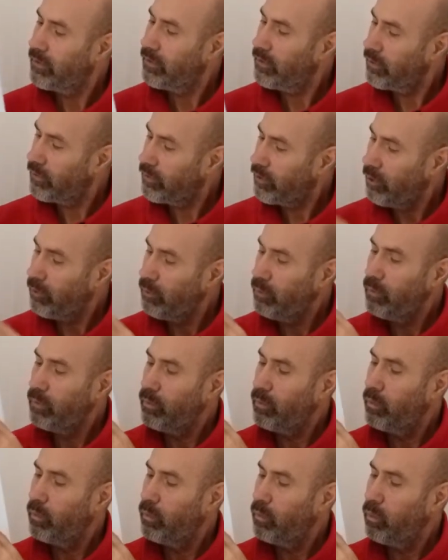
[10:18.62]
So
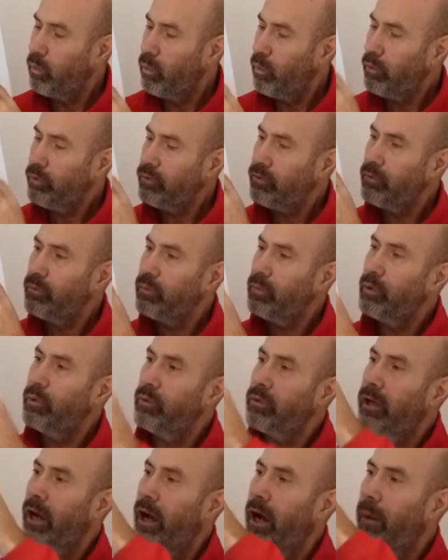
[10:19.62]
water
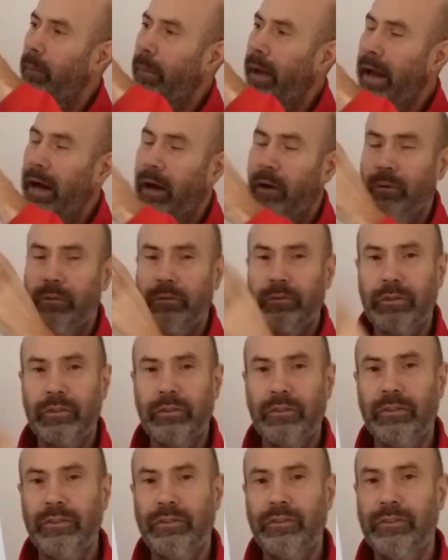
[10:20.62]
will come out
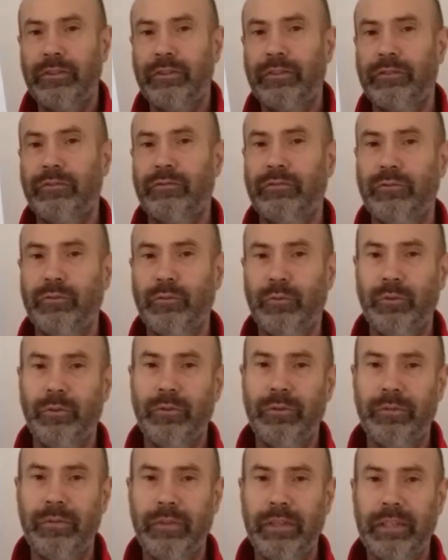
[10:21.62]
through
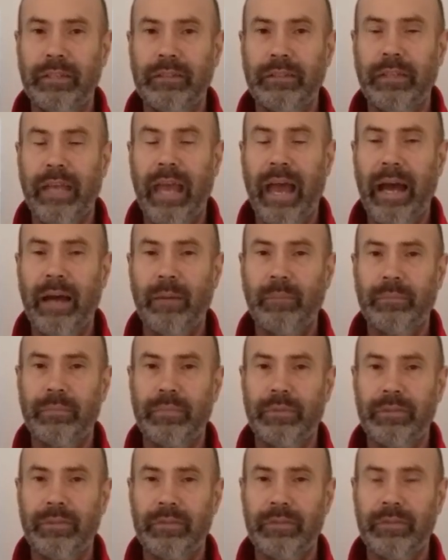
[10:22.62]
all of these
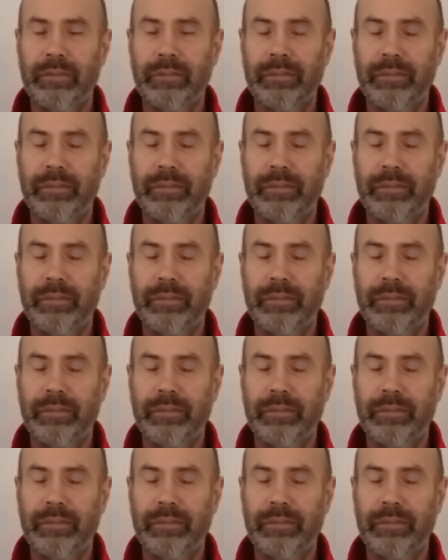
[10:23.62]
gaps,